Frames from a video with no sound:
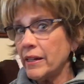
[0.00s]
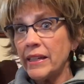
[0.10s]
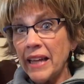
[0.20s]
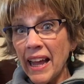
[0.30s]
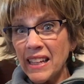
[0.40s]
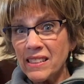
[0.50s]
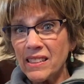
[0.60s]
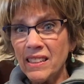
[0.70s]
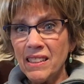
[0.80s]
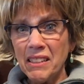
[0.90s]
Yes,
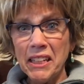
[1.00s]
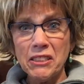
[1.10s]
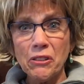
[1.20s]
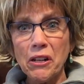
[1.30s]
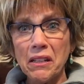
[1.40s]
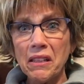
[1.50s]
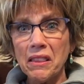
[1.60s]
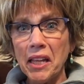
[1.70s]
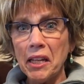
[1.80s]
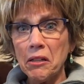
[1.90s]
he started to
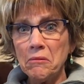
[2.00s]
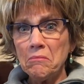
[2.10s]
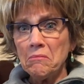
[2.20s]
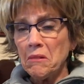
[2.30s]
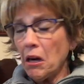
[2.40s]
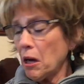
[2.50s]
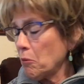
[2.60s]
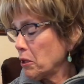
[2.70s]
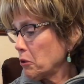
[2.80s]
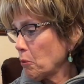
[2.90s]
think, I
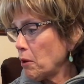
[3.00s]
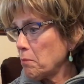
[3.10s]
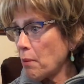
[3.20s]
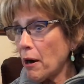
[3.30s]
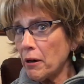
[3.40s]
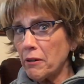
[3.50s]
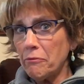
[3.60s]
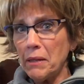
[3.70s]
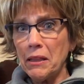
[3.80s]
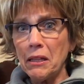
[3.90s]
wonder what part of
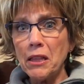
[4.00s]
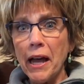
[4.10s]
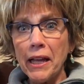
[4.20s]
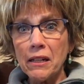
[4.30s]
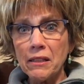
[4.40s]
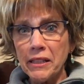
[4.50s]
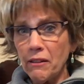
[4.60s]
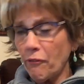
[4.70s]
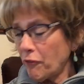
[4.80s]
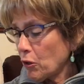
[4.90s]
me the lion will eat
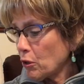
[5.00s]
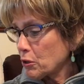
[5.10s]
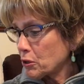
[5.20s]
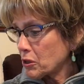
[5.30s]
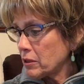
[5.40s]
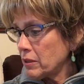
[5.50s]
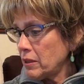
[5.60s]
first.